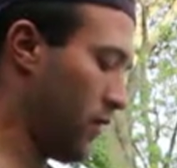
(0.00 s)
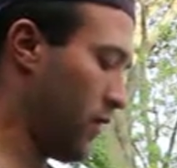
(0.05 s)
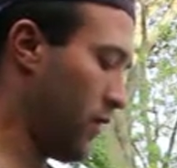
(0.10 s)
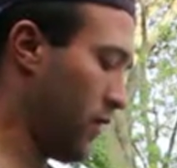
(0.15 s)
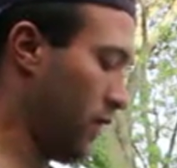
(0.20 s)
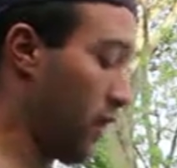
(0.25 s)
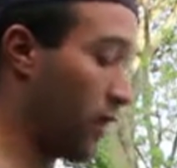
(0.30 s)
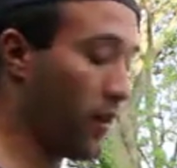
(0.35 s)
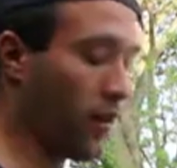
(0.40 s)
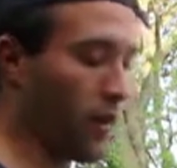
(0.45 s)

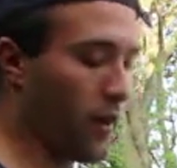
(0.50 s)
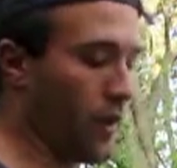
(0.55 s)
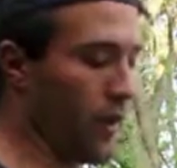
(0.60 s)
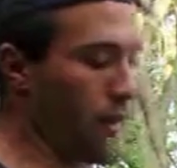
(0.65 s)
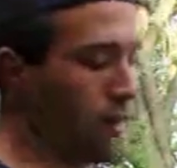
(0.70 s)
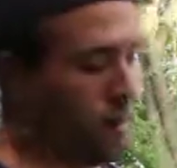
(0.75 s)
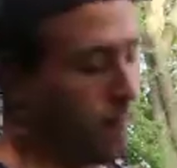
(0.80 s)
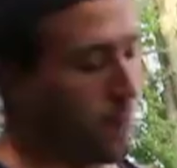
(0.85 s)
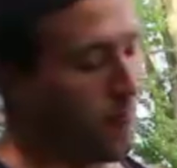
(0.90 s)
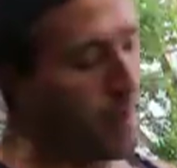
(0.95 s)
Okay, yeah.
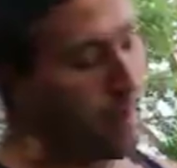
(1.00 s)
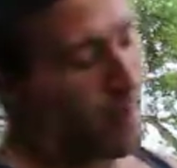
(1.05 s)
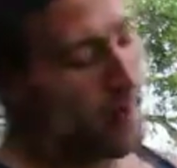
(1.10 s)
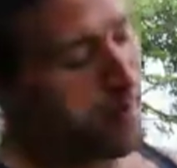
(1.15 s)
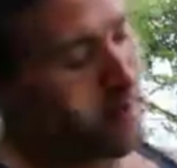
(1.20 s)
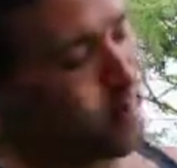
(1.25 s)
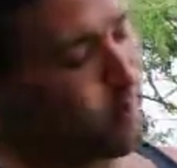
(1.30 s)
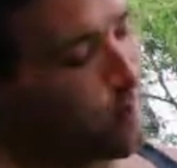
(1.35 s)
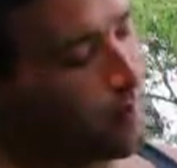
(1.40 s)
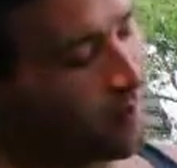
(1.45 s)

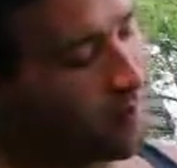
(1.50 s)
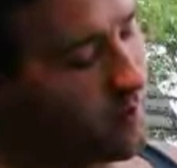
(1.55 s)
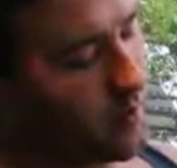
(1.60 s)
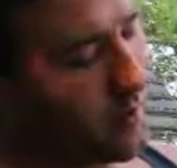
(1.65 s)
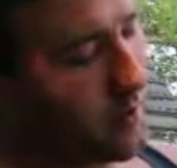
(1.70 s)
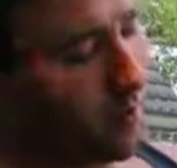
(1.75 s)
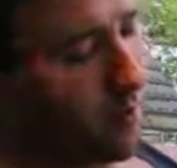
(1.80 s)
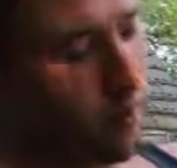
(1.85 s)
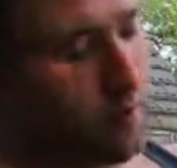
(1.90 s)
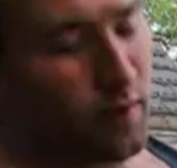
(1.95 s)

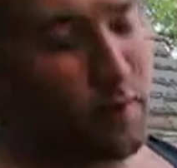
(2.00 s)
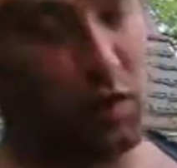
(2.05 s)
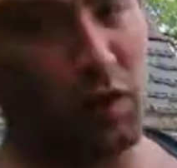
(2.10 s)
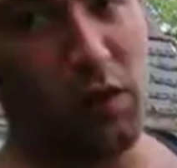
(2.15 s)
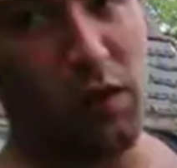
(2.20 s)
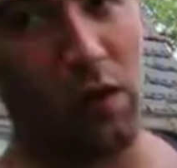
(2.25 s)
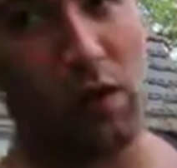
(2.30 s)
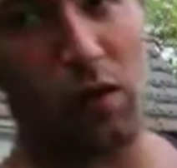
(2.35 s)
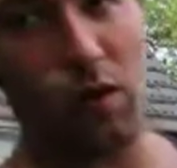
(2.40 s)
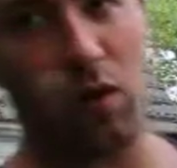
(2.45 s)
The
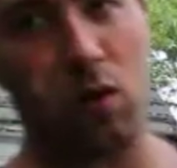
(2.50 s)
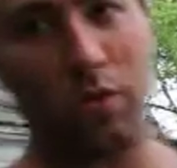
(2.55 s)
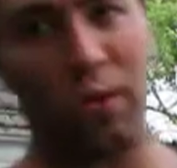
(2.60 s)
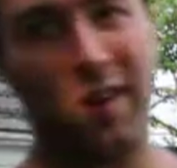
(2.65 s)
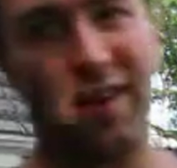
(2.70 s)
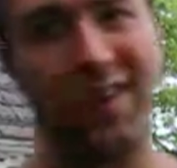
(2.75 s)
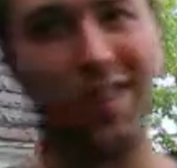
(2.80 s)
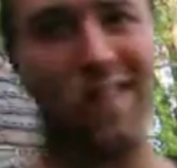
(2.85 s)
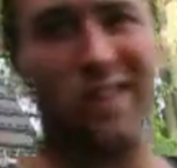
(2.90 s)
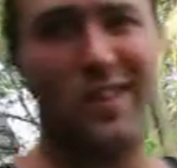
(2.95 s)
clear coat
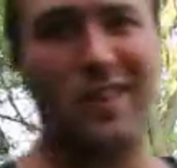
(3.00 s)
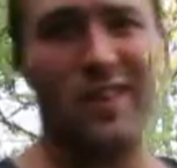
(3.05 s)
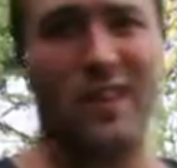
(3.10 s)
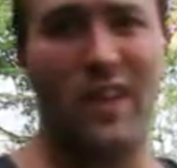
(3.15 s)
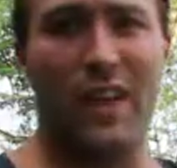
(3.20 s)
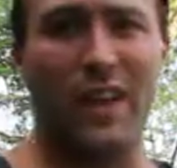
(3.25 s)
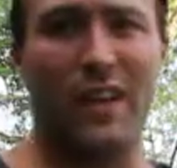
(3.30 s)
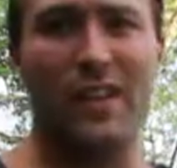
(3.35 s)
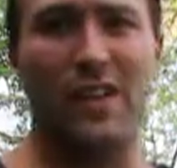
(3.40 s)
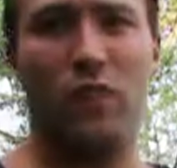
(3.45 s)
here, it's
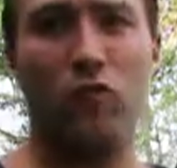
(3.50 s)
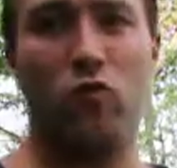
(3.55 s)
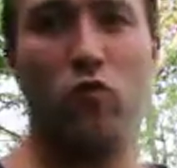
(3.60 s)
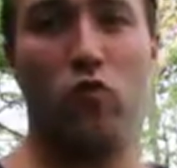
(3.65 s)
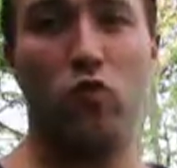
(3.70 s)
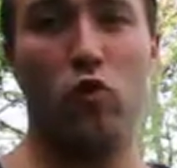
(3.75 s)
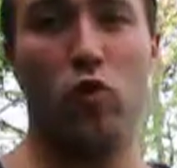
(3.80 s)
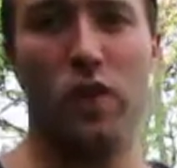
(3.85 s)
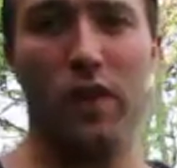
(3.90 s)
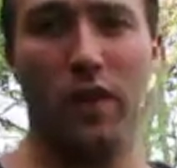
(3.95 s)
actually
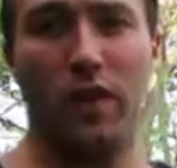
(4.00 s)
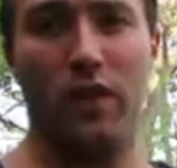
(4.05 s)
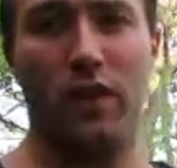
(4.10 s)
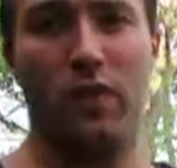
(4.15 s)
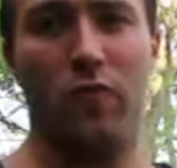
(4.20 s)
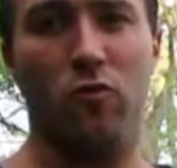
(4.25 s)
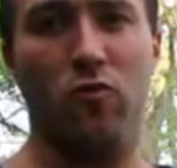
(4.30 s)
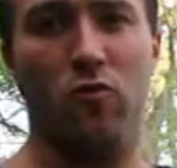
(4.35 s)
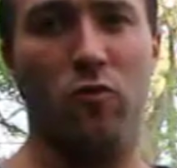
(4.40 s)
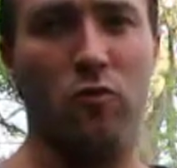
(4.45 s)
really
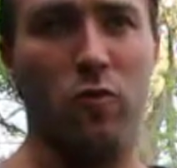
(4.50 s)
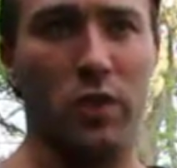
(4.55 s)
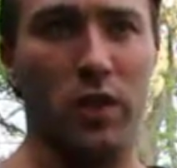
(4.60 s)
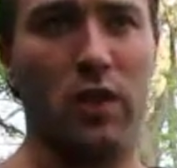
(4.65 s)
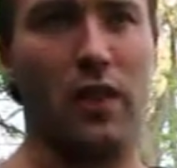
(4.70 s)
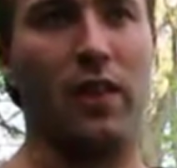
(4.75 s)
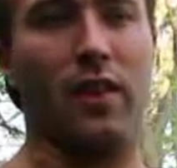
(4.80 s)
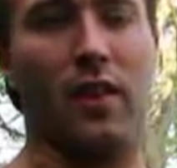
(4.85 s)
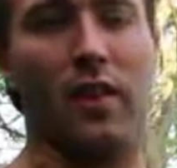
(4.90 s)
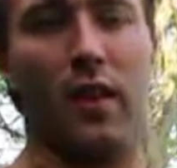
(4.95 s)

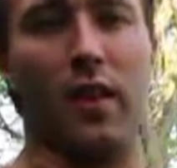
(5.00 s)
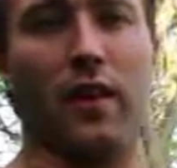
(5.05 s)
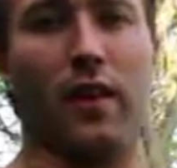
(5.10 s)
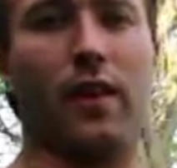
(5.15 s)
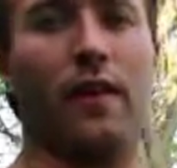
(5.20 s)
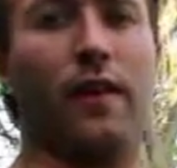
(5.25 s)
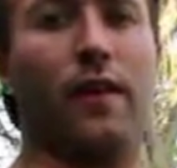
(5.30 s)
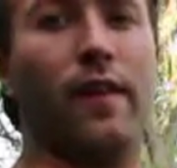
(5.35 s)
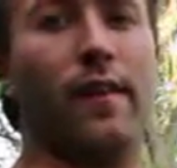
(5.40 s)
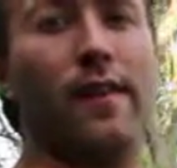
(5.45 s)
thick,
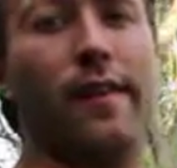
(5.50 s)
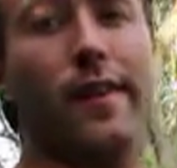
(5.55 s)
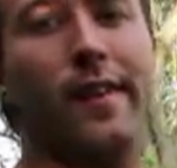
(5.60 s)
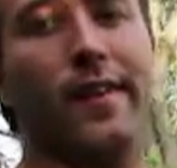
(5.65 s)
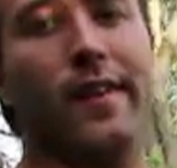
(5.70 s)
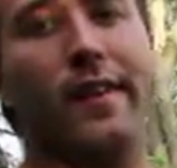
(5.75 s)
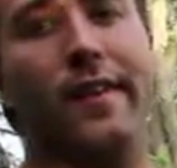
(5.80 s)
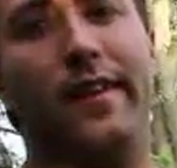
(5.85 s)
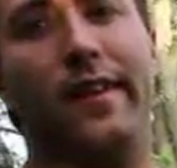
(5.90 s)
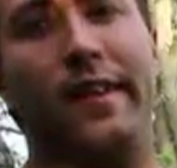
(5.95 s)

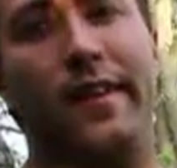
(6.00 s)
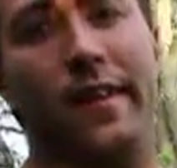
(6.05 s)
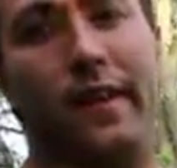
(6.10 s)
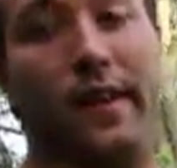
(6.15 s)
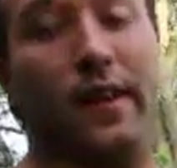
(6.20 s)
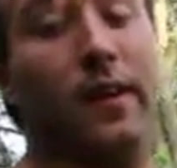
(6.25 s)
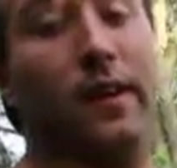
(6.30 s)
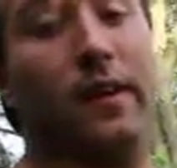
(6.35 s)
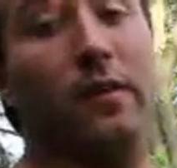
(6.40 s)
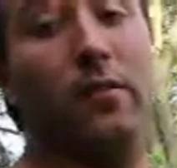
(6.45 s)

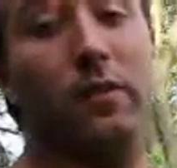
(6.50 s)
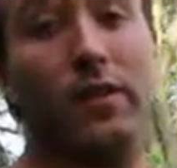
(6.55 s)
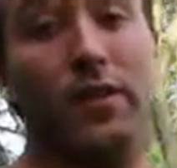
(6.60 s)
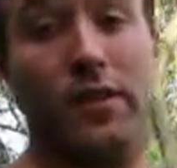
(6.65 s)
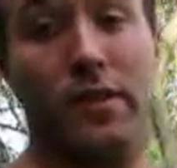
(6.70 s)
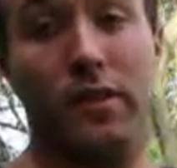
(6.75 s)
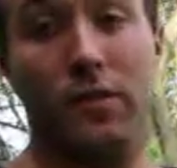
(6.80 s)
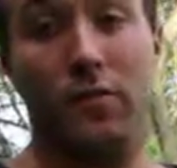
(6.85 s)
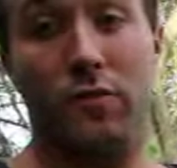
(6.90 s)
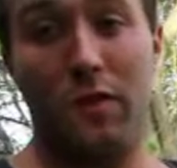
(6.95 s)
which
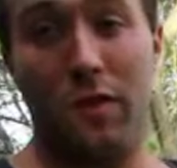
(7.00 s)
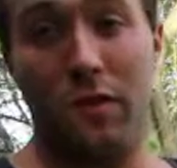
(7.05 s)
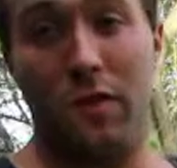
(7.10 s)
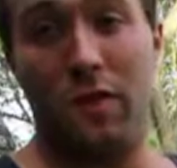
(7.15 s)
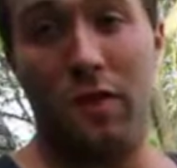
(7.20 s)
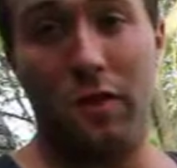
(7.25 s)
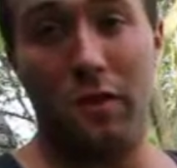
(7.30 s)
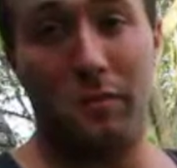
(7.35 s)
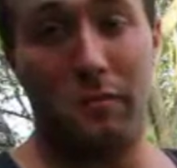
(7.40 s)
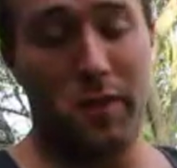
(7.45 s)
is really
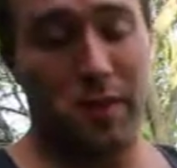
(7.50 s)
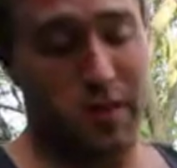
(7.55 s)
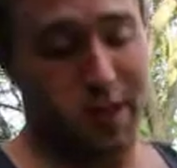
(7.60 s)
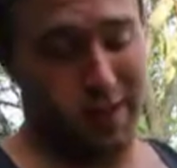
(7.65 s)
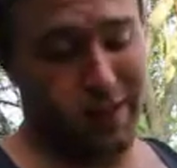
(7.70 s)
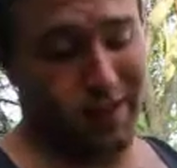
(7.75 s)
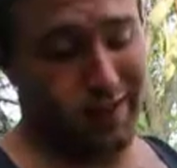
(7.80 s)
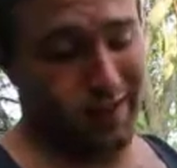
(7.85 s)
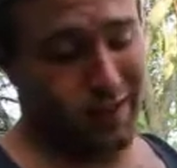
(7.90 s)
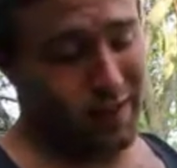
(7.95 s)
good
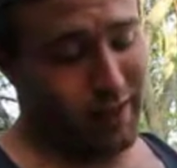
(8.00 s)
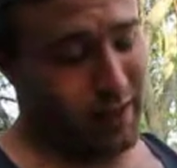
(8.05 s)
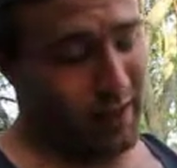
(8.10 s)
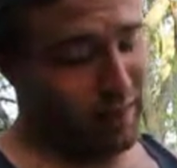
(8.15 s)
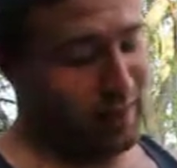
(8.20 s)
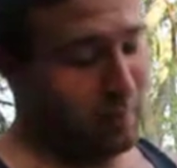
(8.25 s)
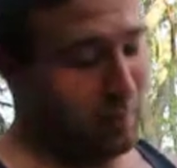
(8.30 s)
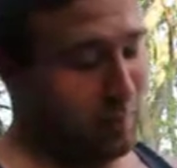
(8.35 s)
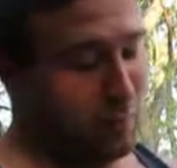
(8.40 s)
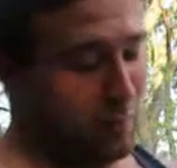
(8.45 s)
because it's
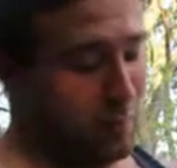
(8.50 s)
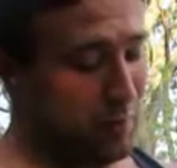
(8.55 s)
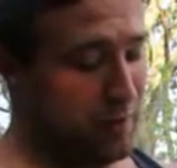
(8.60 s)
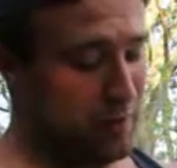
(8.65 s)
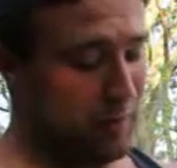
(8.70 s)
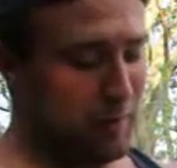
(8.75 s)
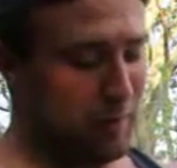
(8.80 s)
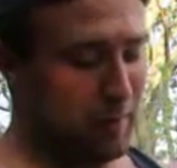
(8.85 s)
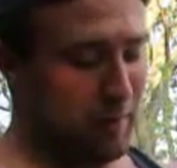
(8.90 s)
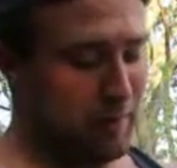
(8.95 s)
actually pretty
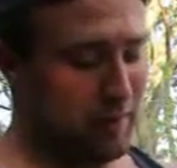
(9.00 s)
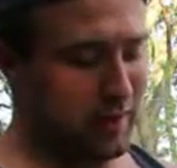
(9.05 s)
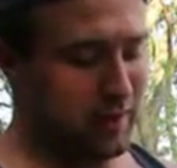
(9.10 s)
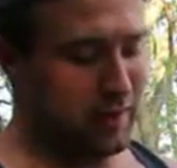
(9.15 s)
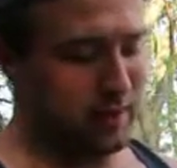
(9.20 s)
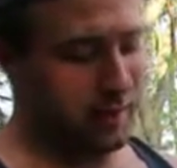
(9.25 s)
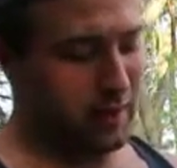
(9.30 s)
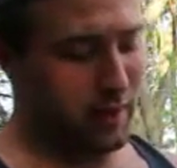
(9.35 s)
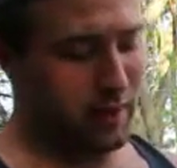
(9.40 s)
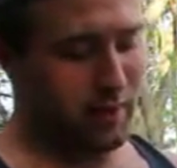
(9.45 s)

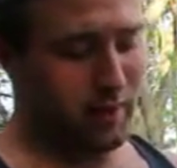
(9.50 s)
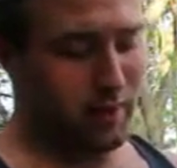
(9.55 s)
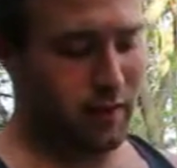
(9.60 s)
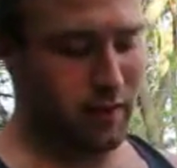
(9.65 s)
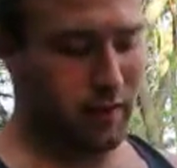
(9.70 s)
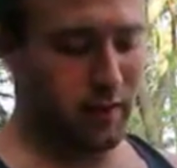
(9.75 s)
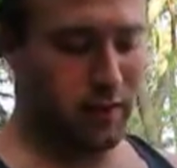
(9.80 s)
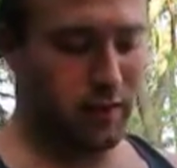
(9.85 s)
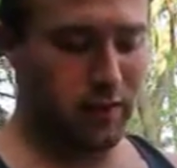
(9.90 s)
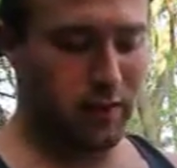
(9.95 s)
expensive. I
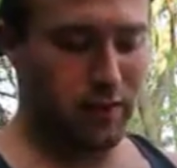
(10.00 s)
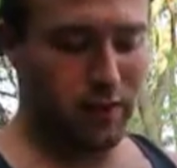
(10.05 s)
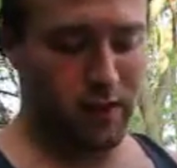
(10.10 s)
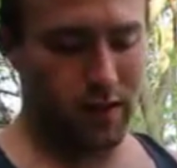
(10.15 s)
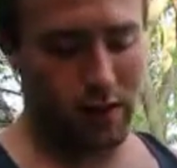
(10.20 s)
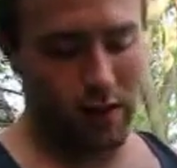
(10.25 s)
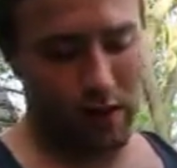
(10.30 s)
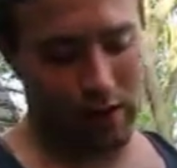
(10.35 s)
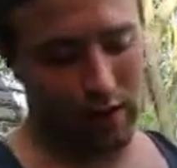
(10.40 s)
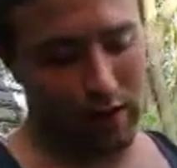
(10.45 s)
think this
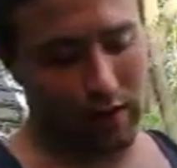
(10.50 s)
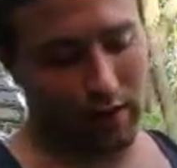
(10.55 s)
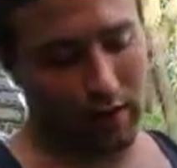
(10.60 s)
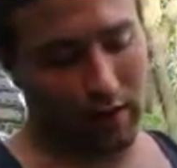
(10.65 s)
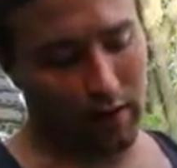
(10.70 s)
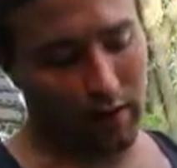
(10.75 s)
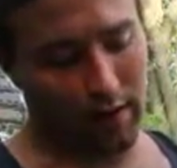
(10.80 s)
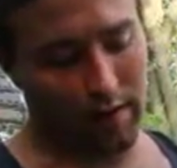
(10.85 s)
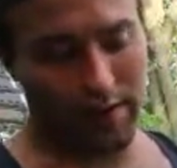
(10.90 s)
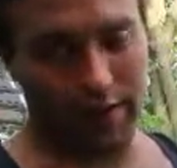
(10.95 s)
can
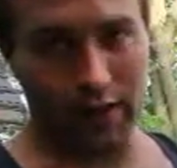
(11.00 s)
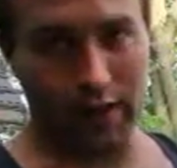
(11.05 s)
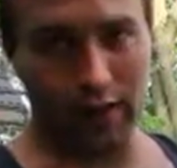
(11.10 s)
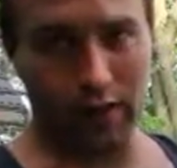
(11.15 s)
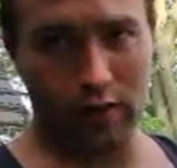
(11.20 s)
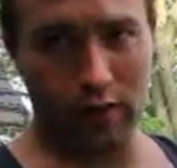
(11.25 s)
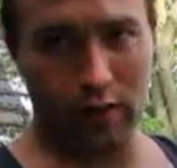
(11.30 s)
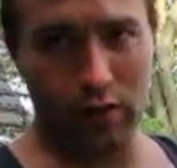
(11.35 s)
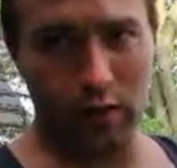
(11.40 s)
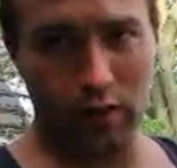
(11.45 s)
cost like
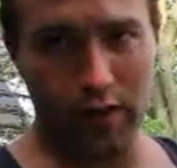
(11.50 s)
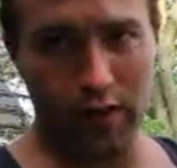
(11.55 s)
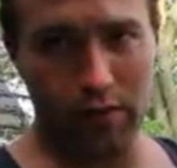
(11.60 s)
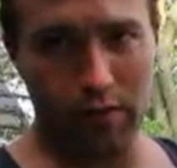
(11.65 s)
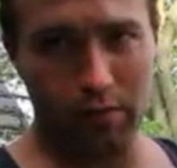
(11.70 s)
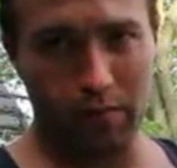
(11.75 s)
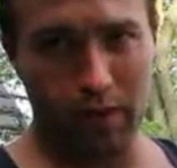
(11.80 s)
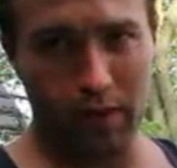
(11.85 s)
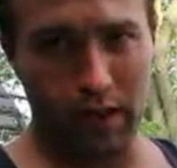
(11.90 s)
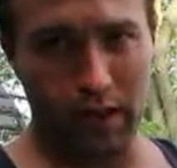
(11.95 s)
20
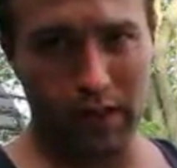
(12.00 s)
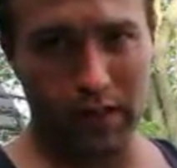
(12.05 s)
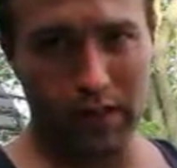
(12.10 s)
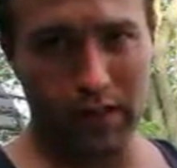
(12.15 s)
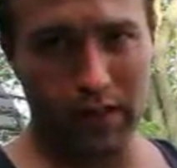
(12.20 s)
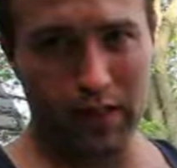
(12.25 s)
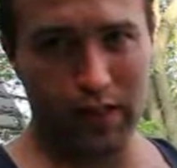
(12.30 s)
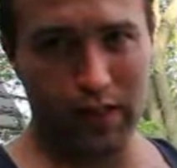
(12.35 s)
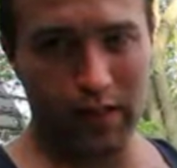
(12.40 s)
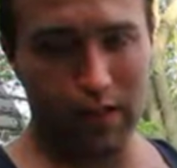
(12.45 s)

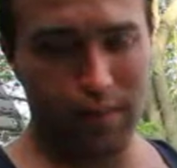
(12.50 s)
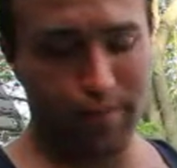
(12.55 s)
bucks.